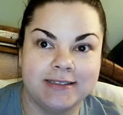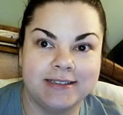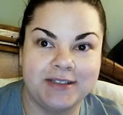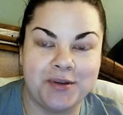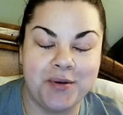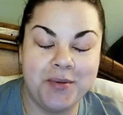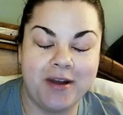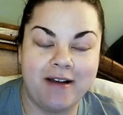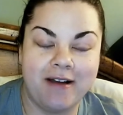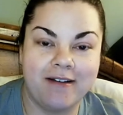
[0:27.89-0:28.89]
No
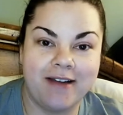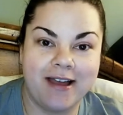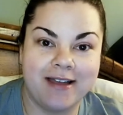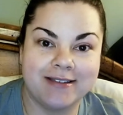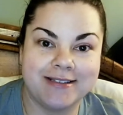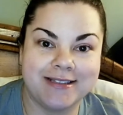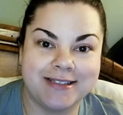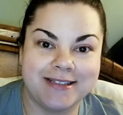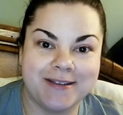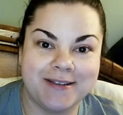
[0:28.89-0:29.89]
progress.
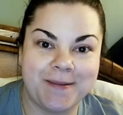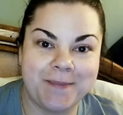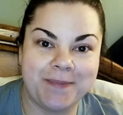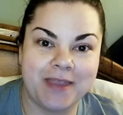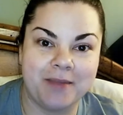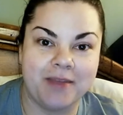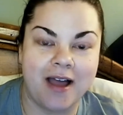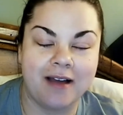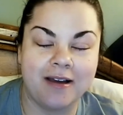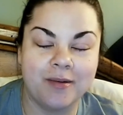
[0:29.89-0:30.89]

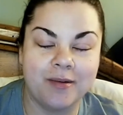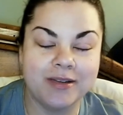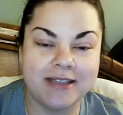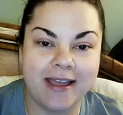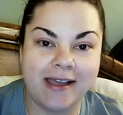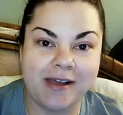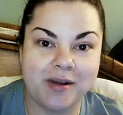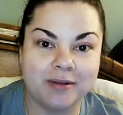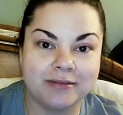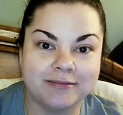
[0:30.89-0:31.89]
Not going
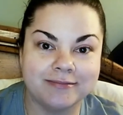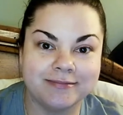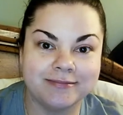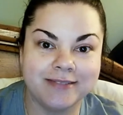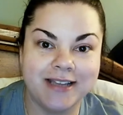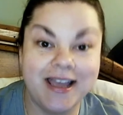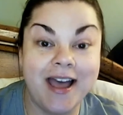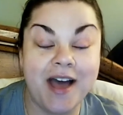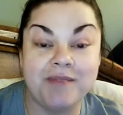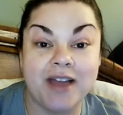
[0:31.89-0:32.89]
down.
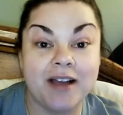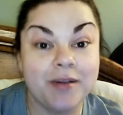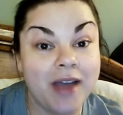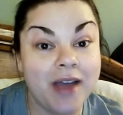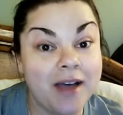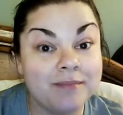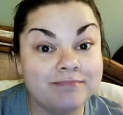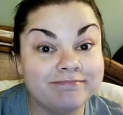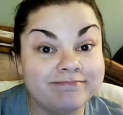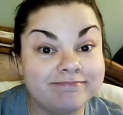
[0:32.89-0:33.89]
I'm not going up,
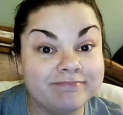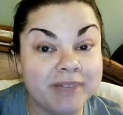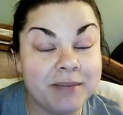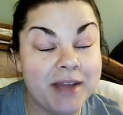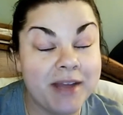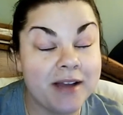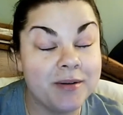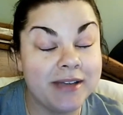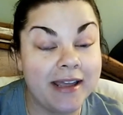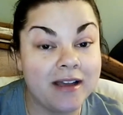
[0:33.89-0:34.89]
but I'm not going
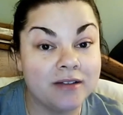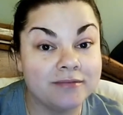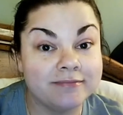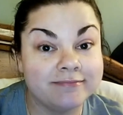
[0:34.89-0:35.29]
down.